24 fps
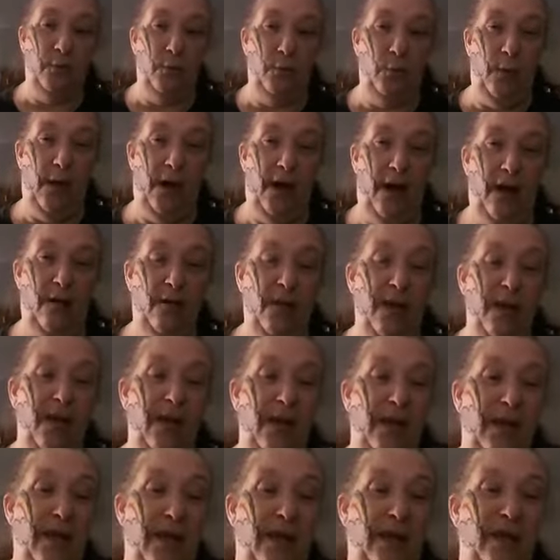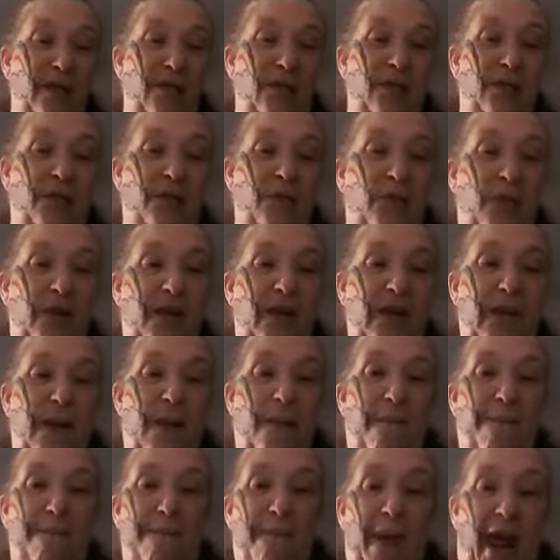a while, and you just want to
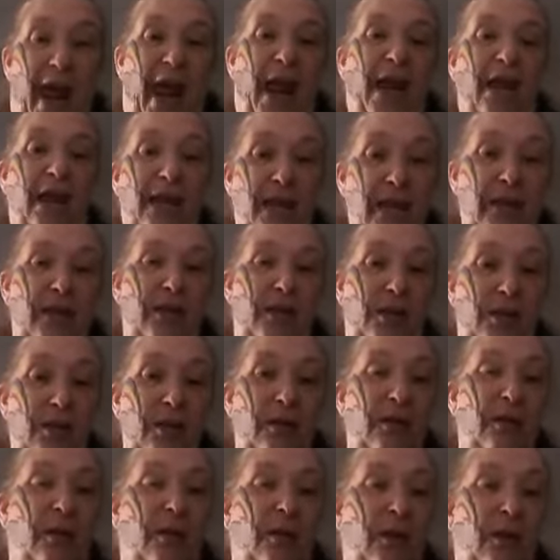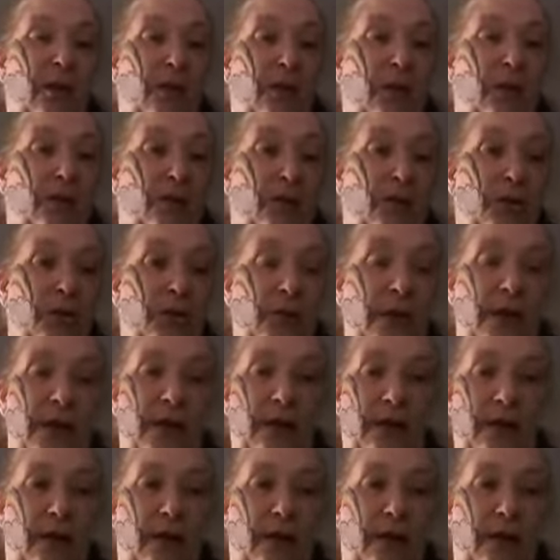get back into it.